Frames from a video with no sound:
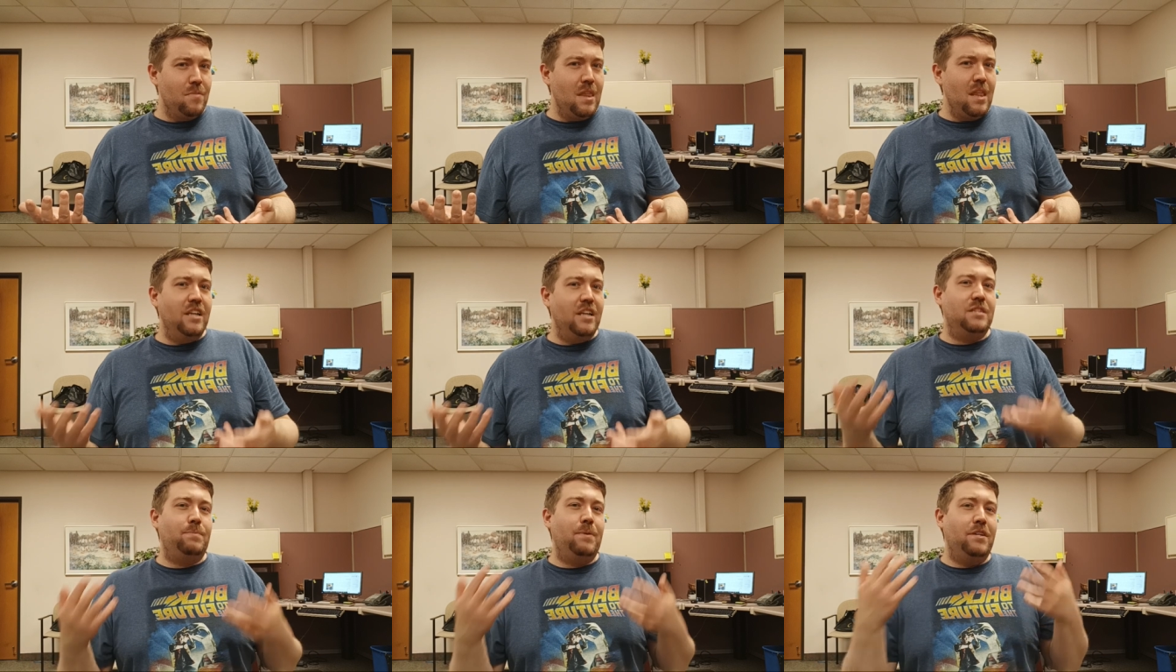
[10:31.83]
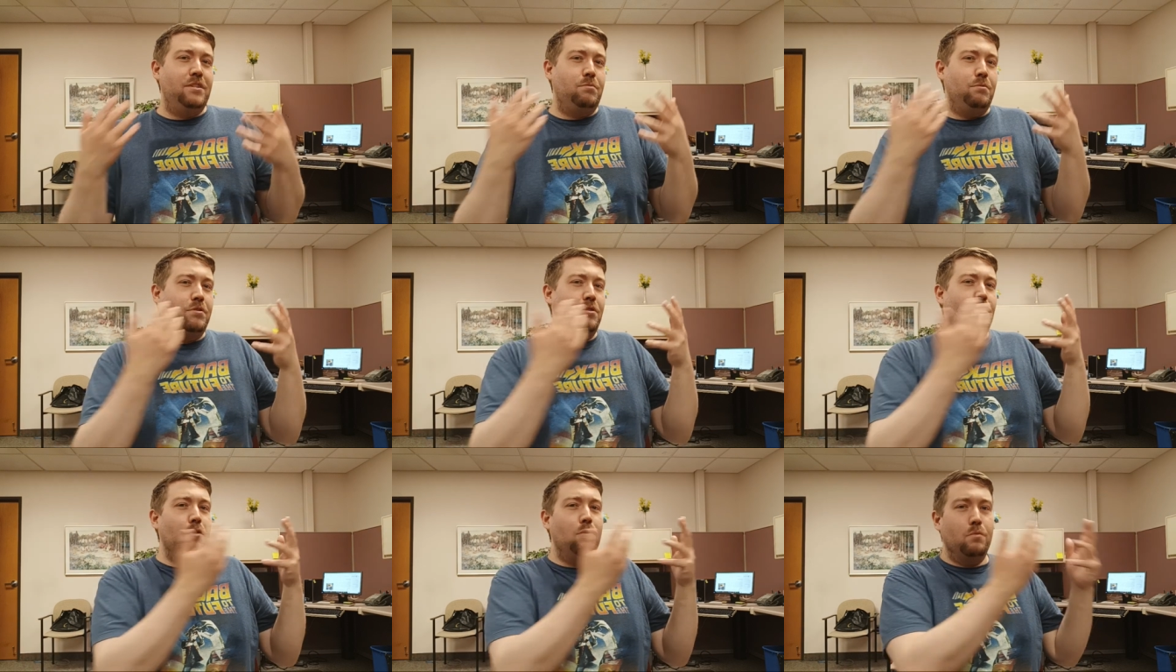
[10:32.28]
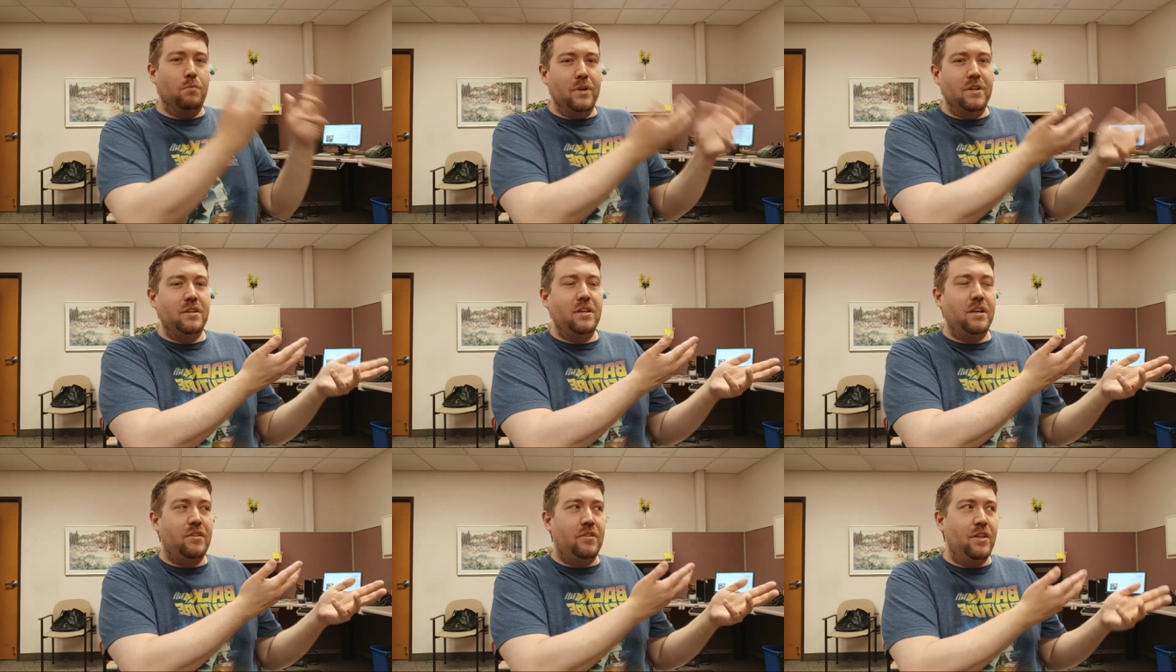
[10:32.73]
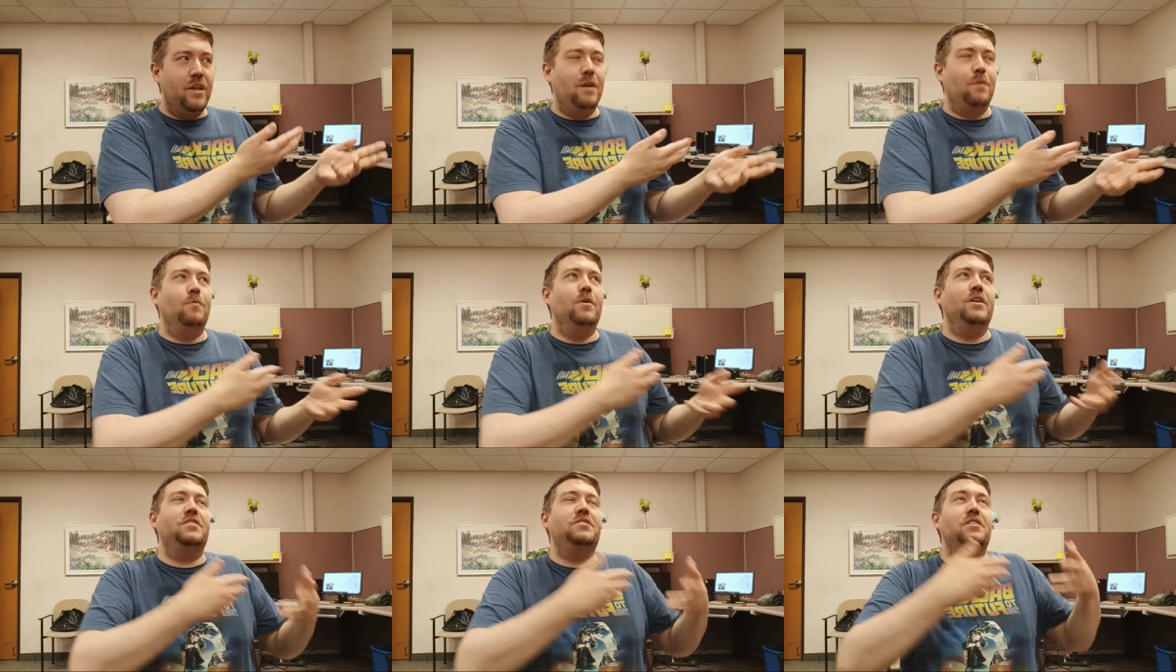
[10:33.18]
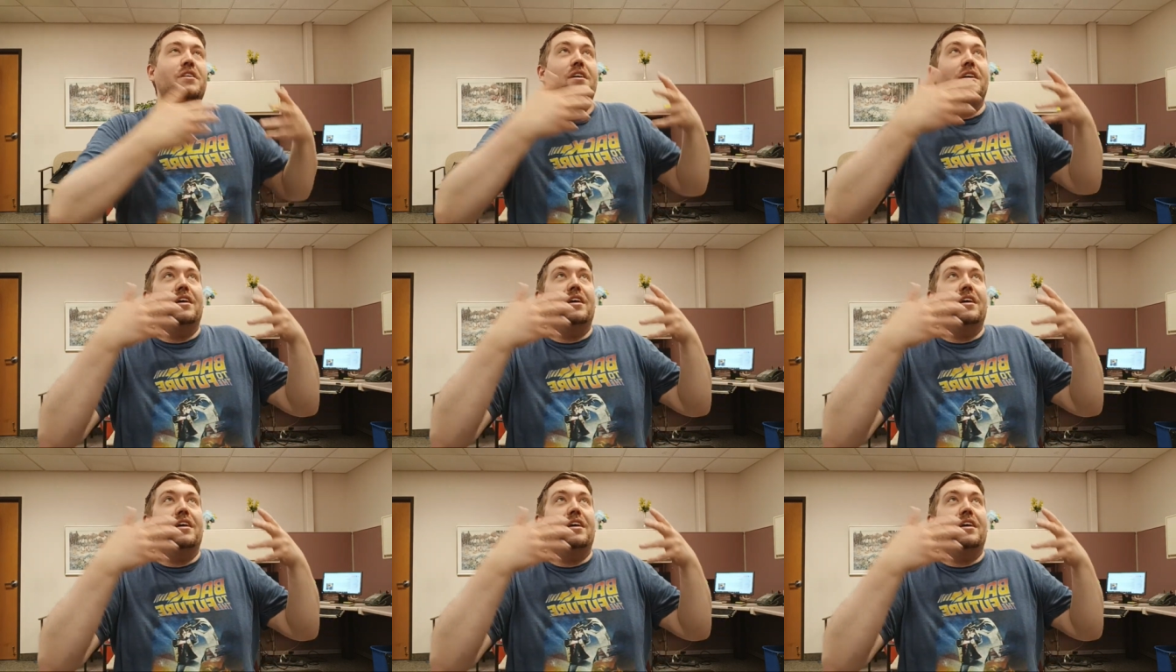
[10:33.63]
Especially with the whole Ridley thing, which